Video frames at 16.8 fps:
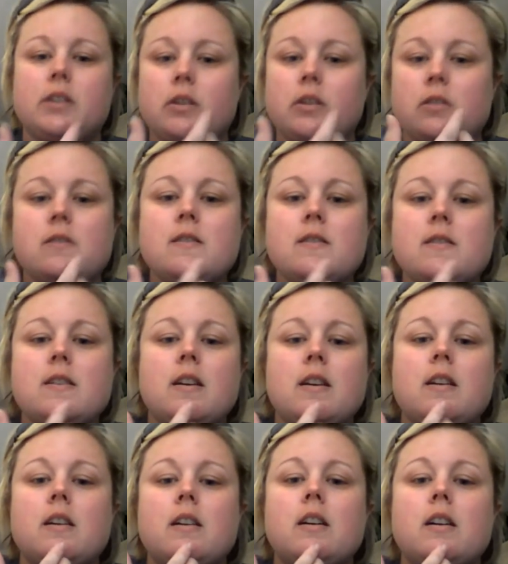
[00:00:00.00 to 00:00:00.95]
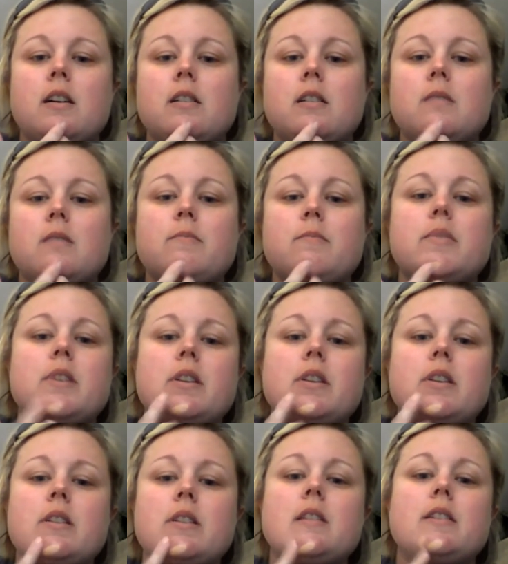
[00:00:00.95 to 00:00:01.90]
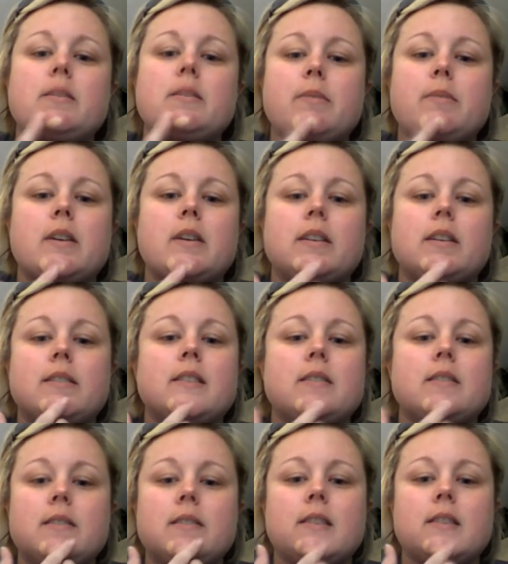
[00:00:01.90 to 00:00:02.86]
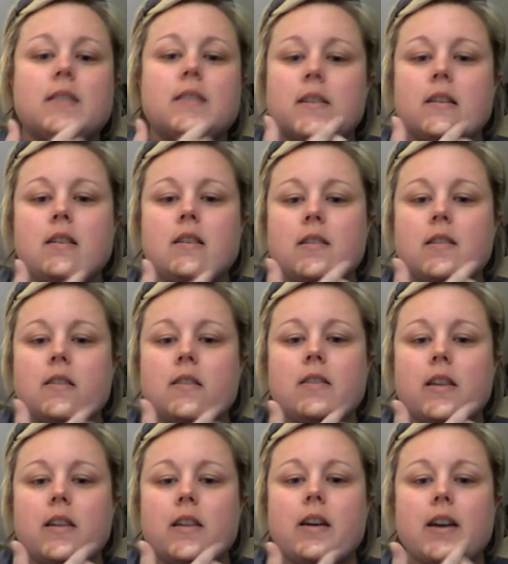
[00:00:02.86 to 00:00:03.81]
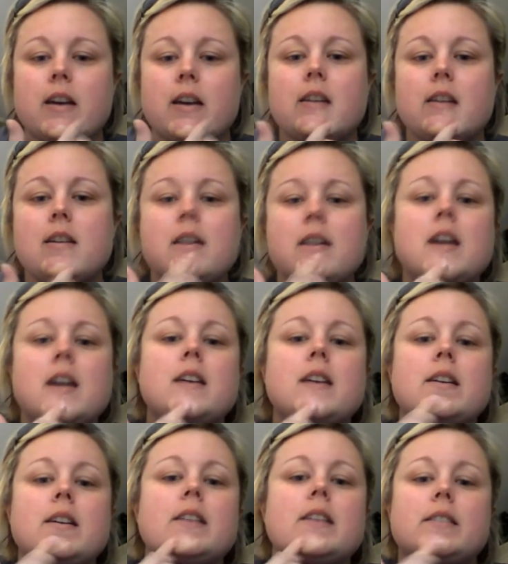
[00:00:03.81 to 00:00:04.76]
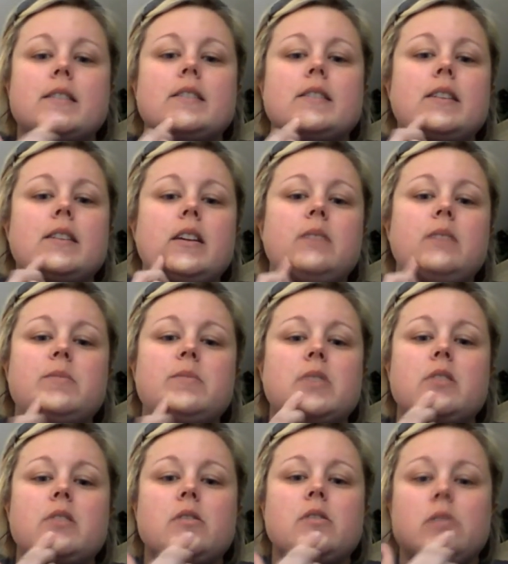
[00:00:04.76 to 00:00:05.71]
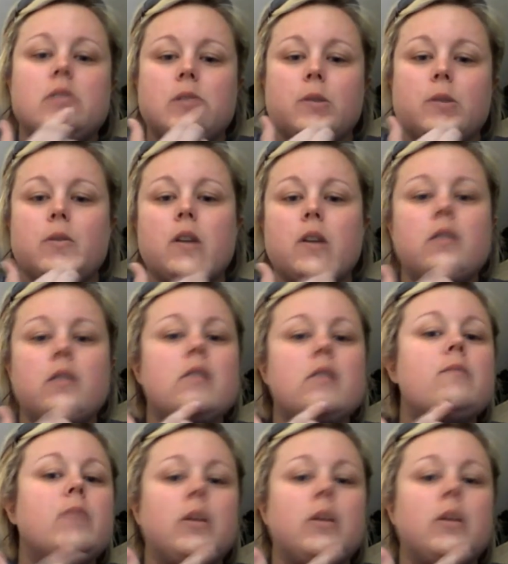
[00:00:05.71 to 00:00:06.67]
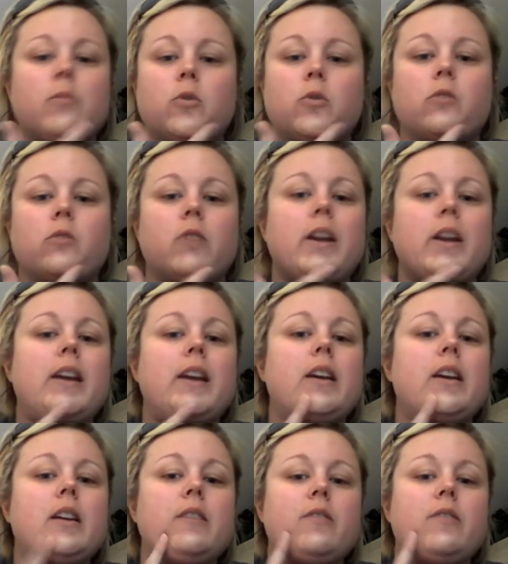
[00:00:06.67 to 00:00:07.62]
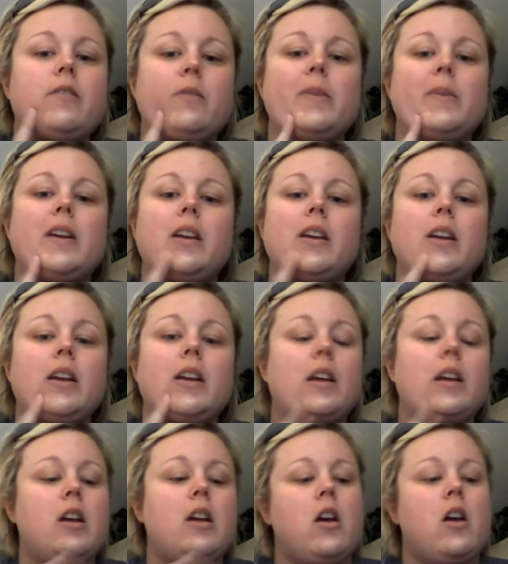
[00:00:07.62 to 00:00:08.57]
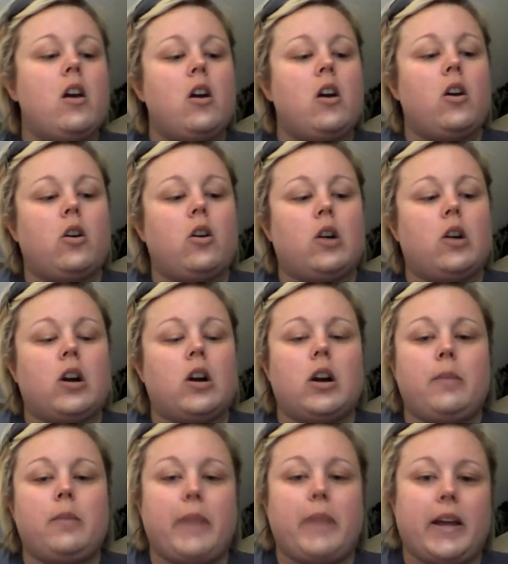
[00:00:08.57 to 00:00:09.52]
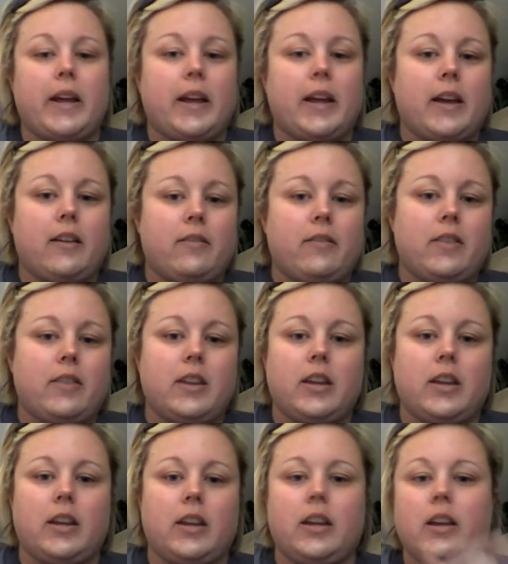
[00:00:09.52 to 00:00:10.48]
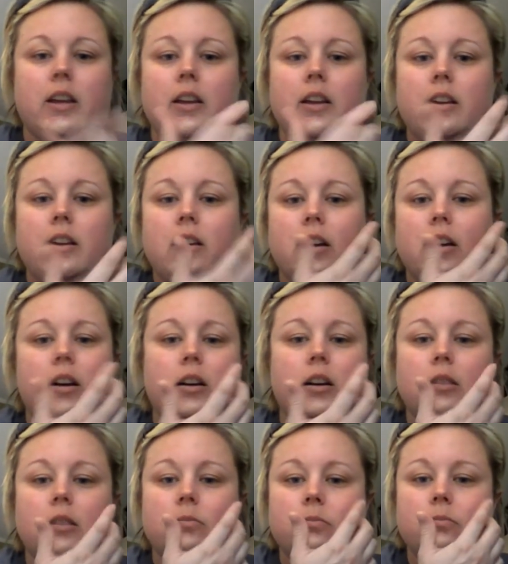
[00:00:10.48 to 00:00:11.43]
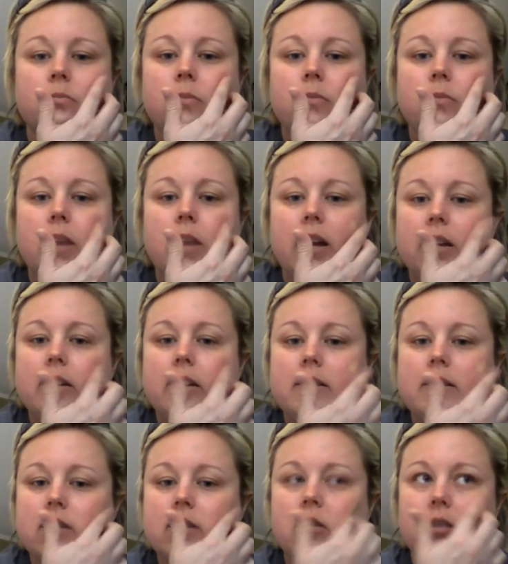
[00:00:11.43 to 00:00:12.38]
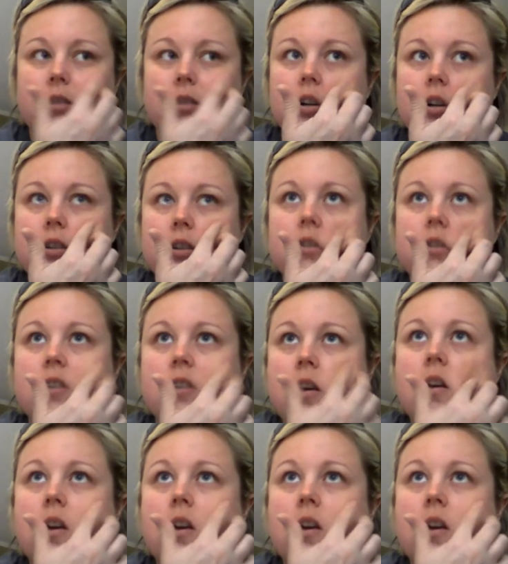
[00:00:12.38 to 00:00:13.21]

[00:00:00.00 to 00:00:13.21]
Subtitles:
to Put it in those places that seem to be more red for me, or may have the acne scars.